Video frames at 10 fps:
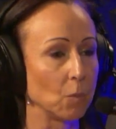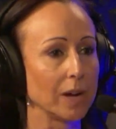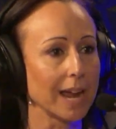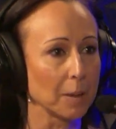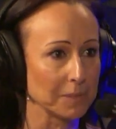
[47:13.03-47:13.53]

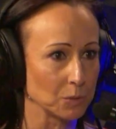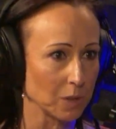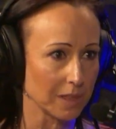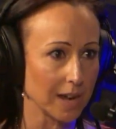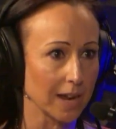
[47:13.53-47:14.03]
what happens
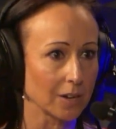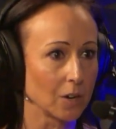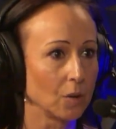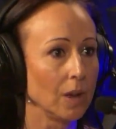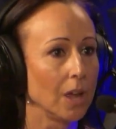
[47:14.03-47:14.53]
with an
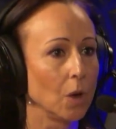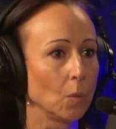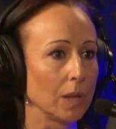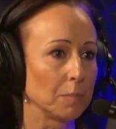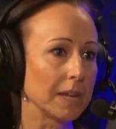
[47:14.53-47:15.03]
echo?
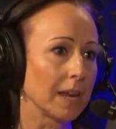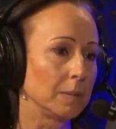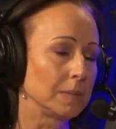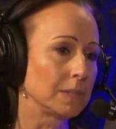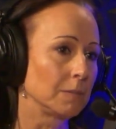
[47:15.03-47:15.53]
Well, it
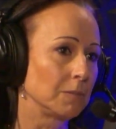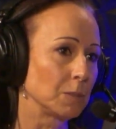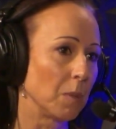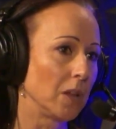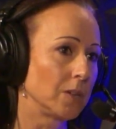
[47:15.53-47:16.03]
becomes
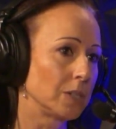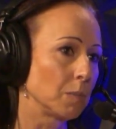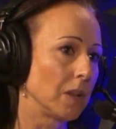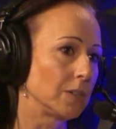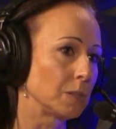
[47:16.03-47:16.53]
smaller and
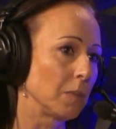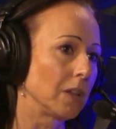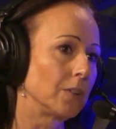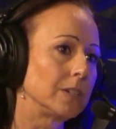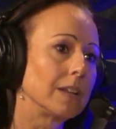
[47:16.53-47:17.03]
smaller and
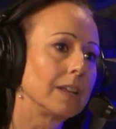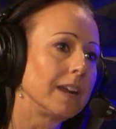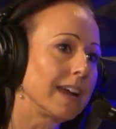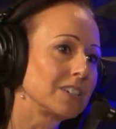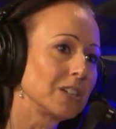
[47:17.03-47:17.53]
smaller until
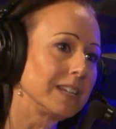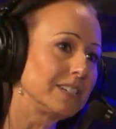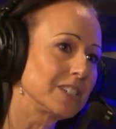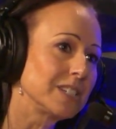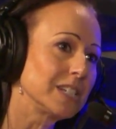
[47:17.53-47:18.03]
it
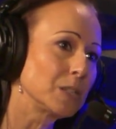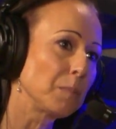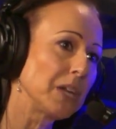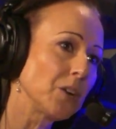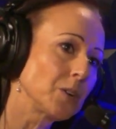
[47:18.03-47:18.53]
actually just
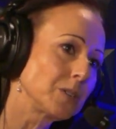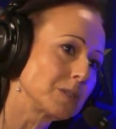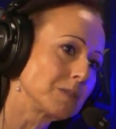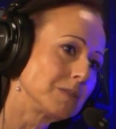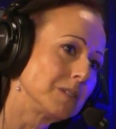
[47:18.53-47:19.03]

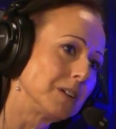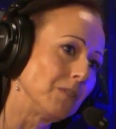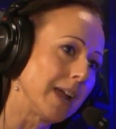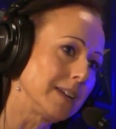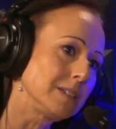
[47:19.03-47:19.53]
disappears,
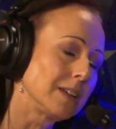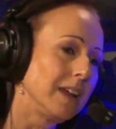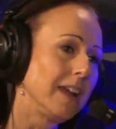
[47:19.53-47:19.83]
right?